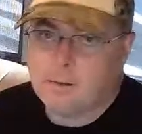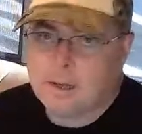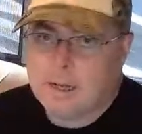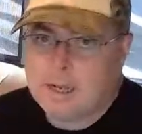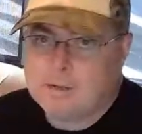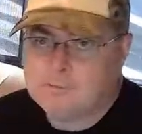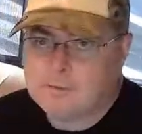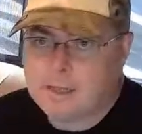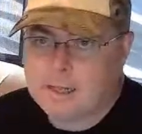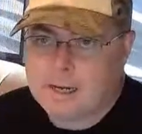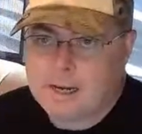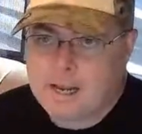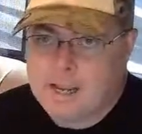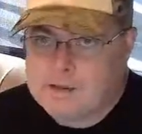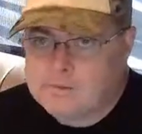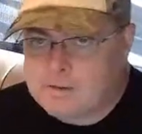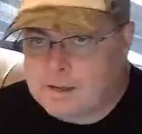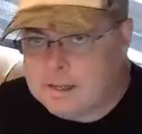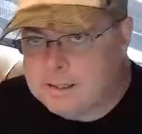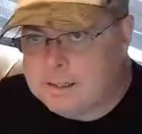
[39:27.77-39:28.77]
I go live a lot.
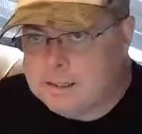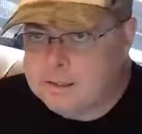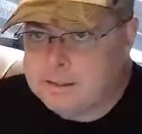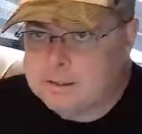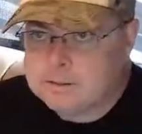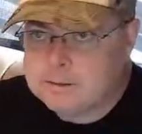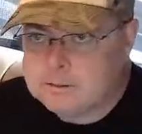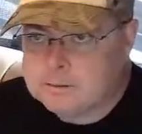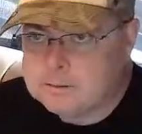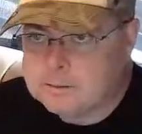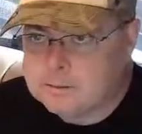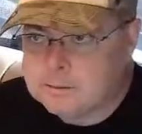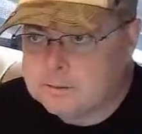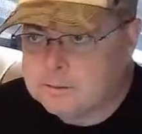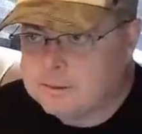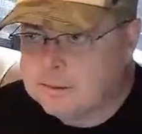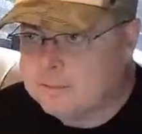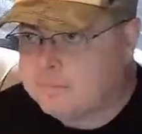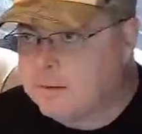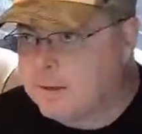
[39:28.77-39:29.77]
I have ideas
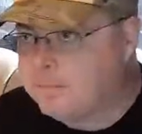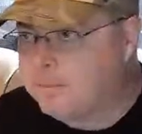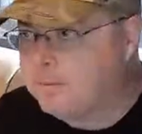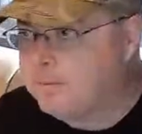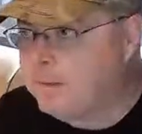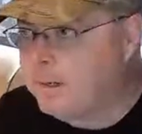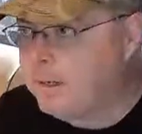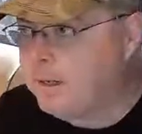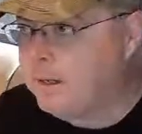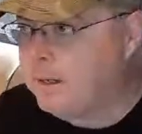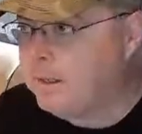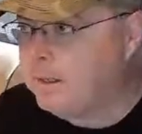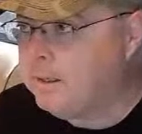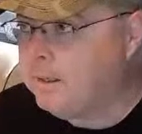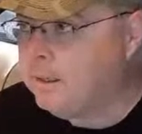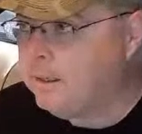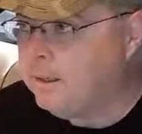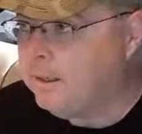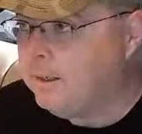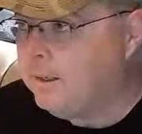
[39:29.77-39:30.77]
that pop in my
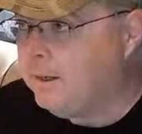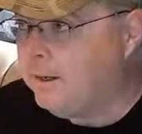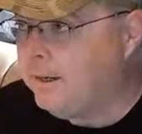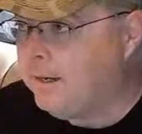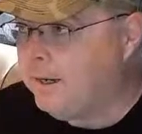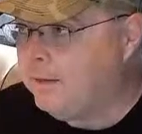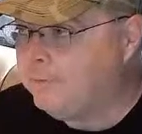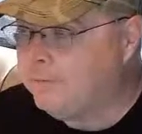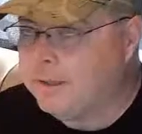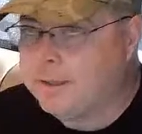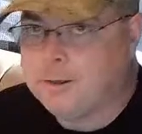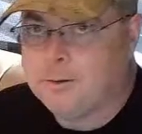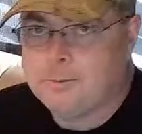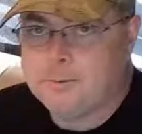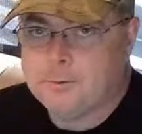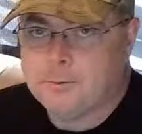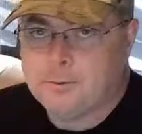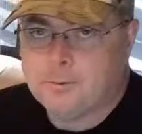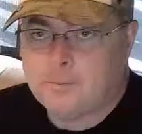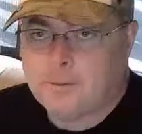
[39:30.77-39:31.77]
head, and if I
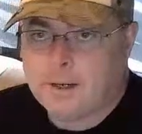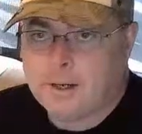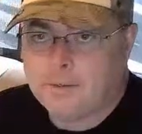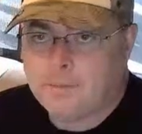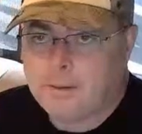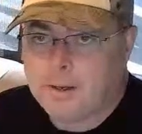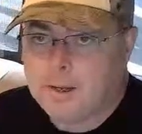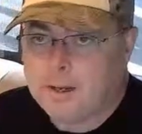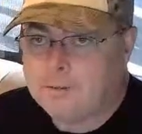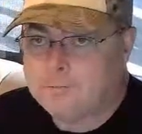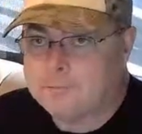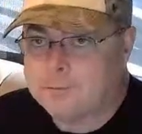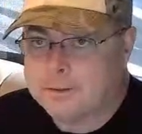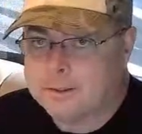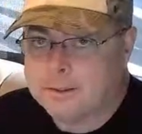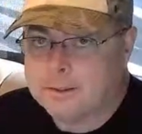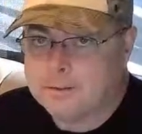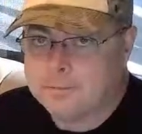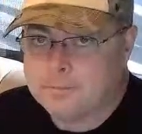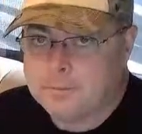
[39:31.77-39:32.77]
don't do them right away, I'll
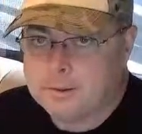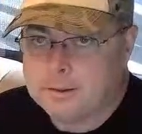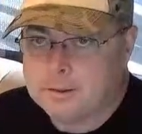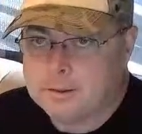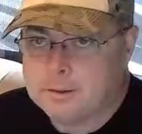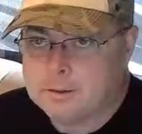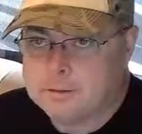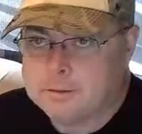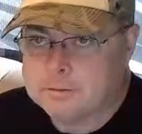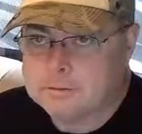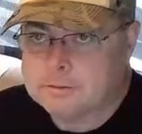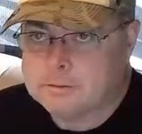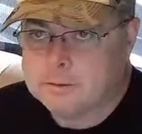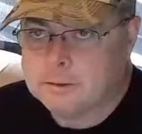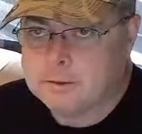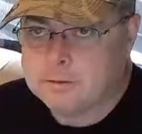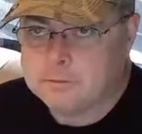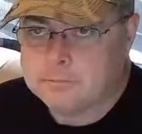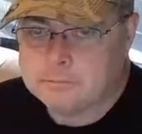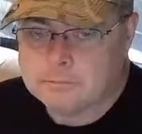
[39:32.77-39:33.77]
forget them
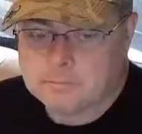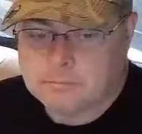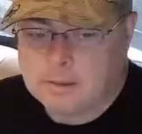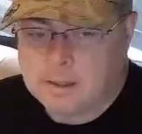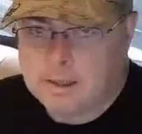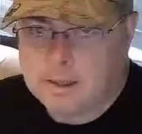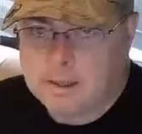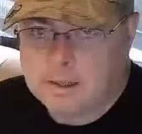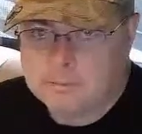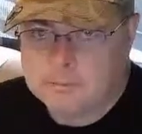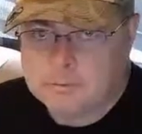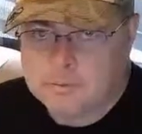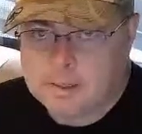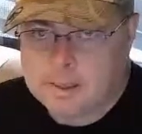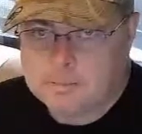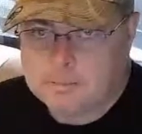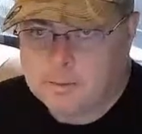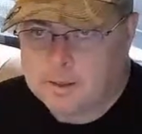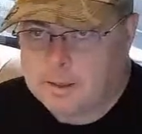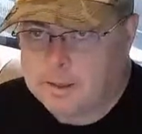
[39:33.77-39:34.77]
because of my
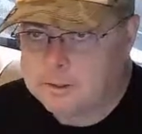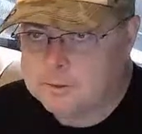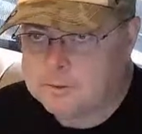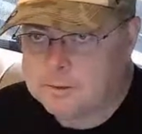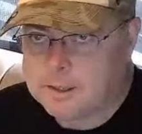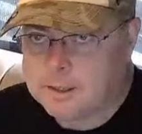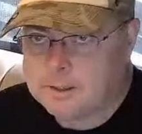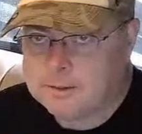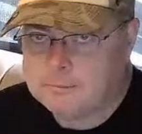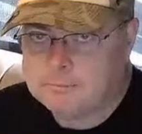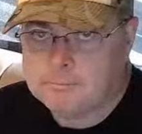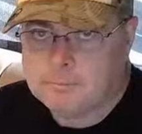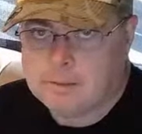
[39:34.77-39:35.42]
traumatic brain injury.